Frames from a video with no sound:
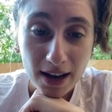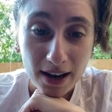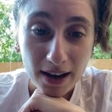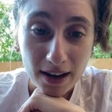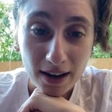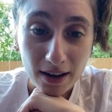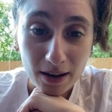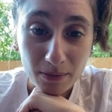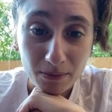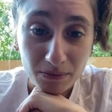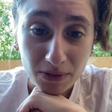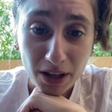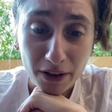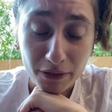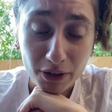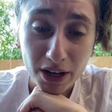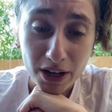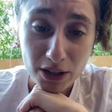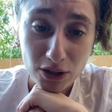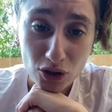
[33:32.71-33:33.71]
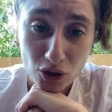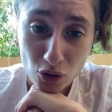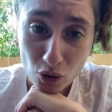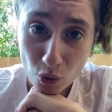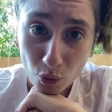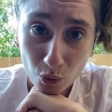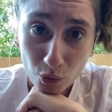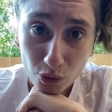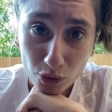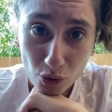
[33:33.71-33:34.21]
Love you guys
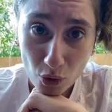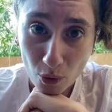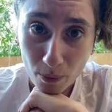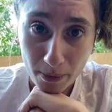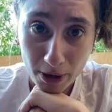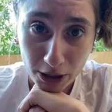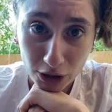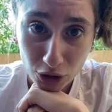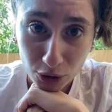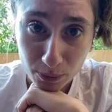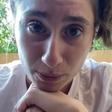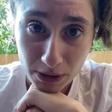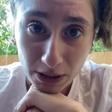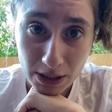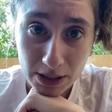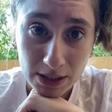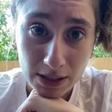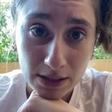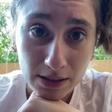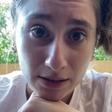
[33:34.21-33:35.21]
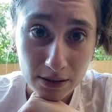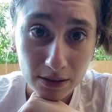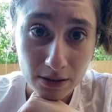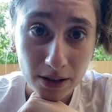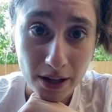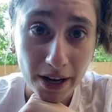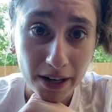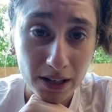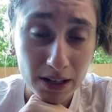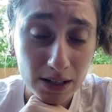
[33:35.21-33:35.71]
so much. Please
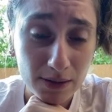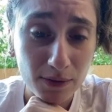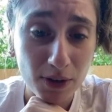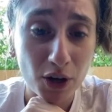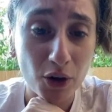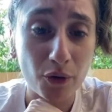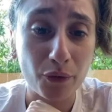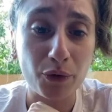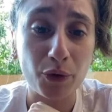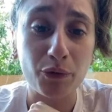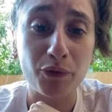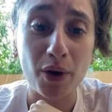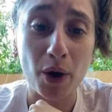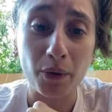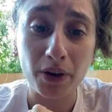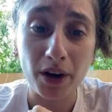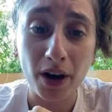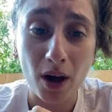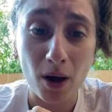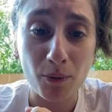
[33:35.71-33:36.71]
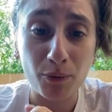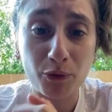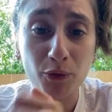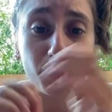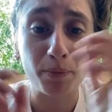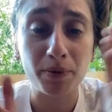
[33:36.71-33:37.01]
like this video if you found it helpful.